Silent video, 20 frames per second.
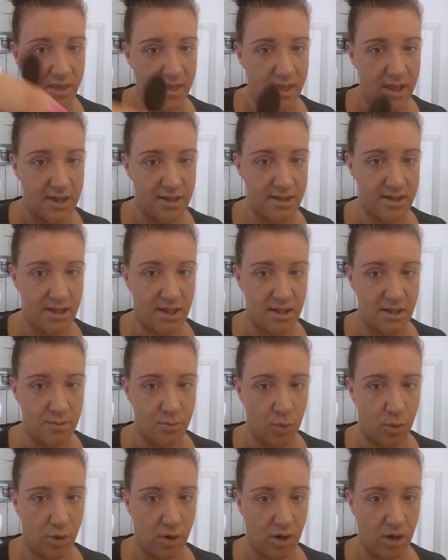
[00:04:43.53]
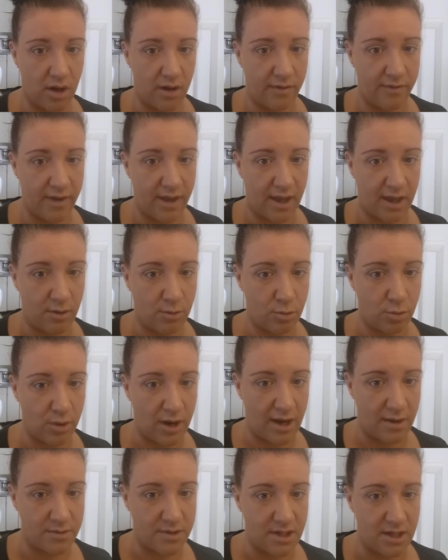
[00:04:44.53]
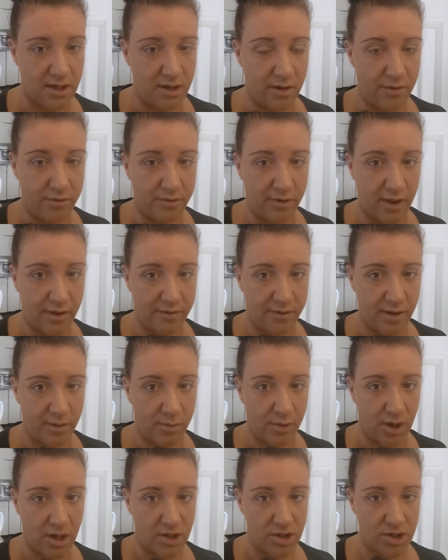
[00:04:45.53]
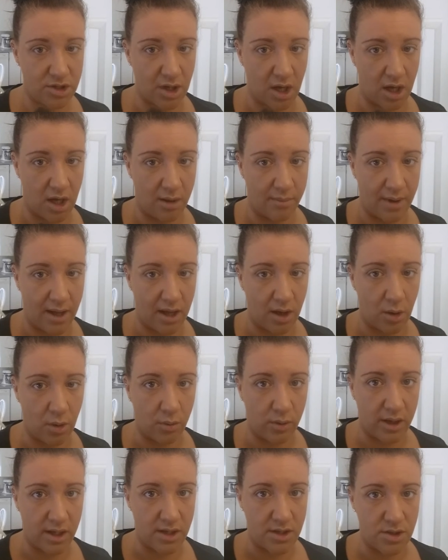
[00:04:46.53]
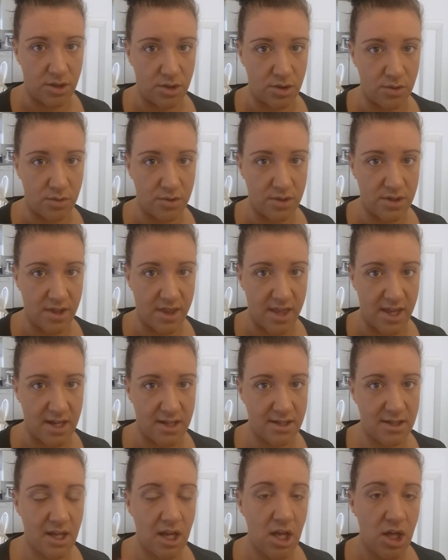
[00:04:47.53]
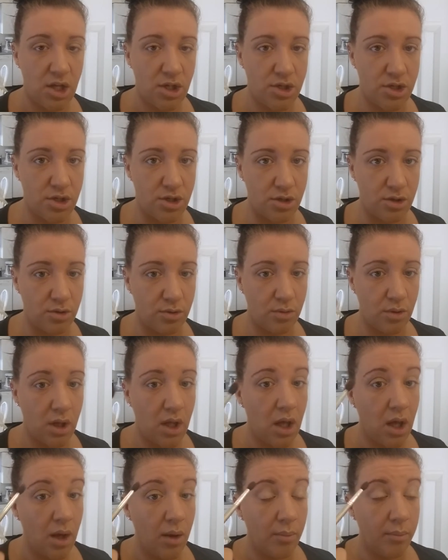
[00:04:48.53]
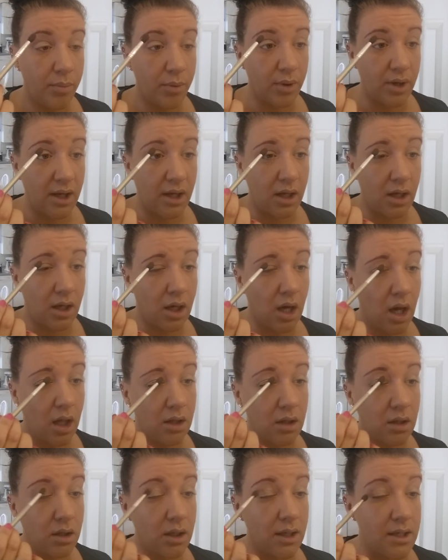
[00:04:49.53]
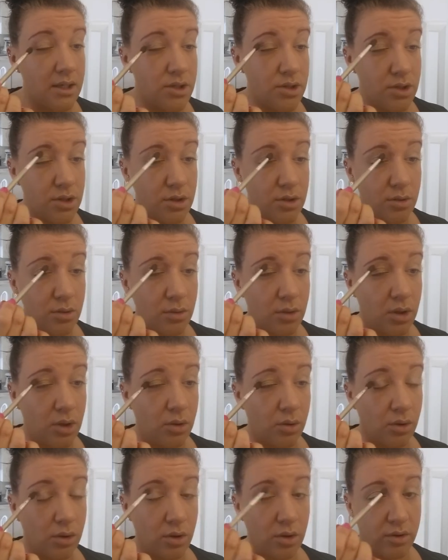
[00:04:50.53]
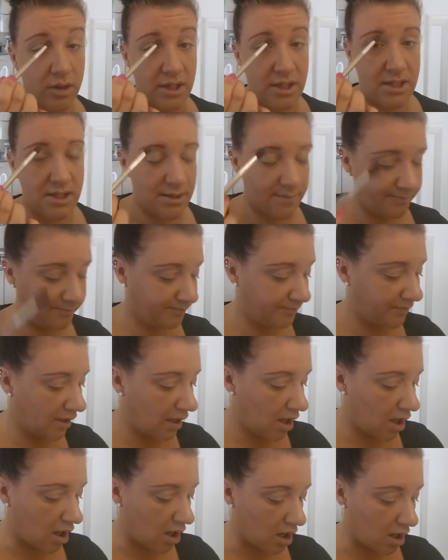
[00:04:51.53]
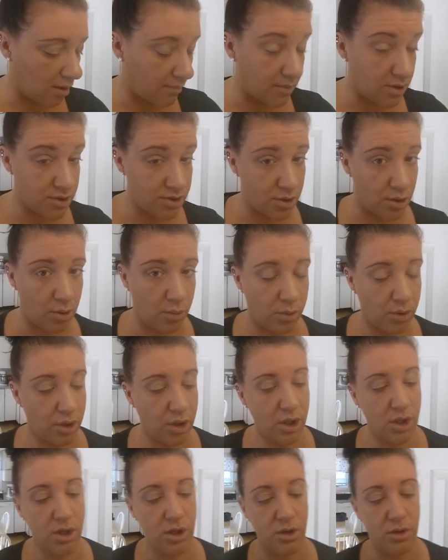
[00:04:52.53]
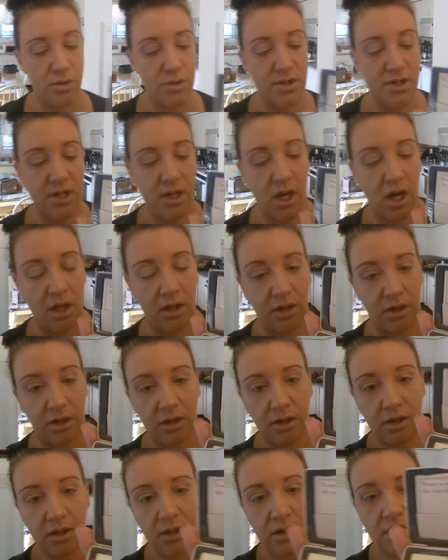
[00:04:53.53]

This is more of a rounded, fluffy brush. I always use this to bring color into your crease. So we're going to use the color